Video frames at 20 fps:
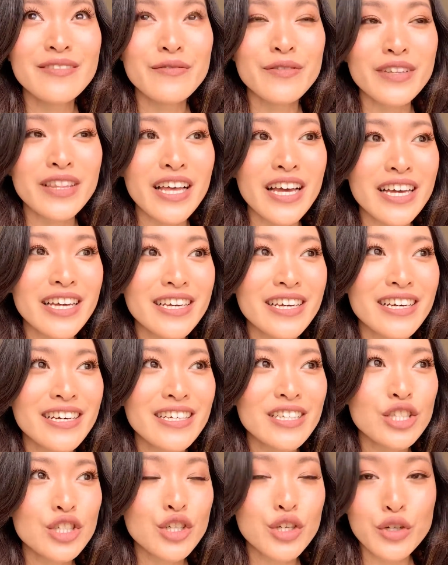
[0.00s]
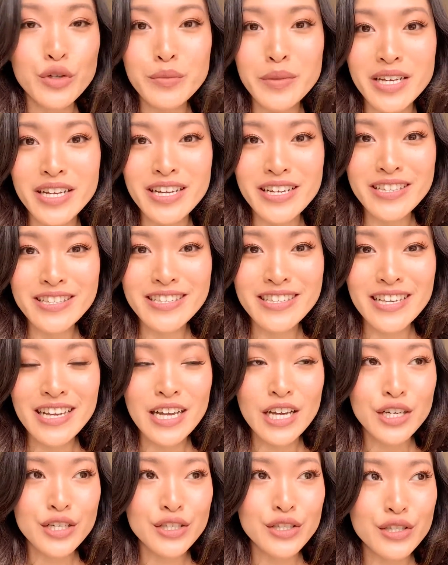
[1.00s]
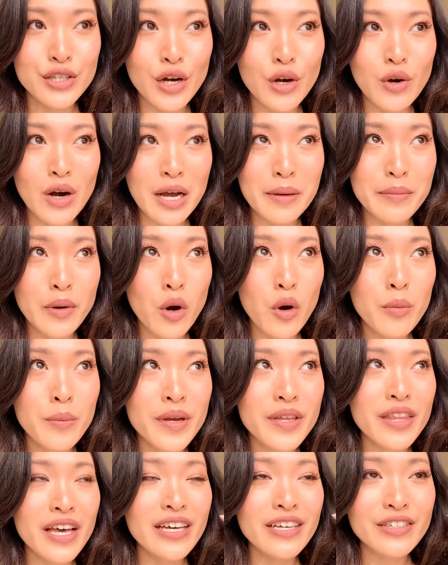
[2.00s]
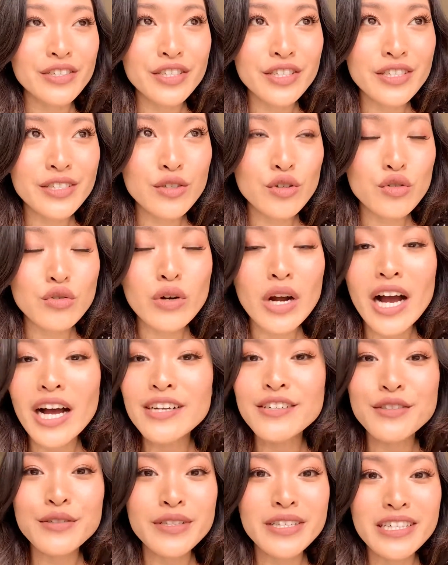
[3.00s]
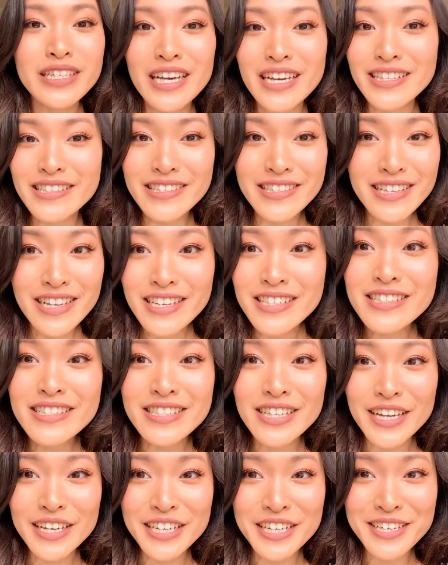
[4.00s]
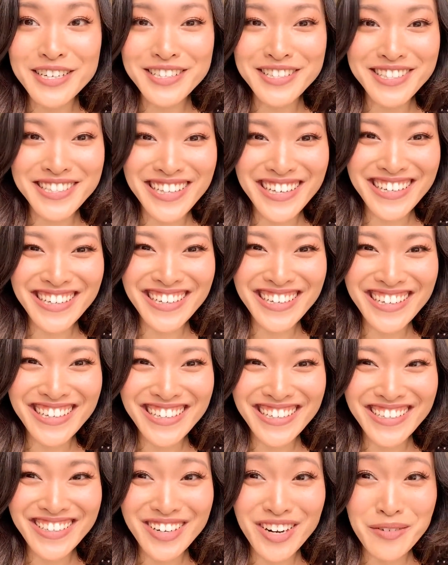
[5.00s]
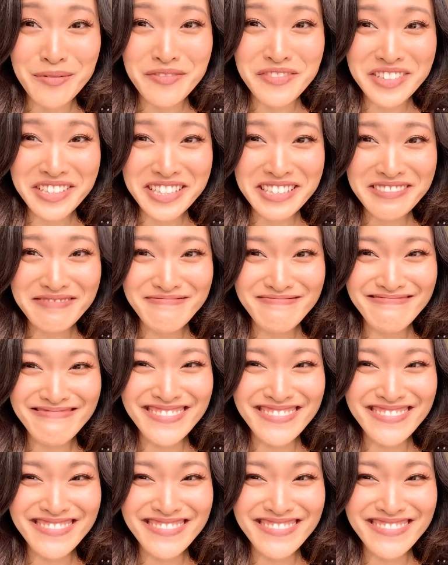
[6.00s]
for like 2 minutes, so I'm hoping that it'll just gradually get sunnier and sunnier, hopefully.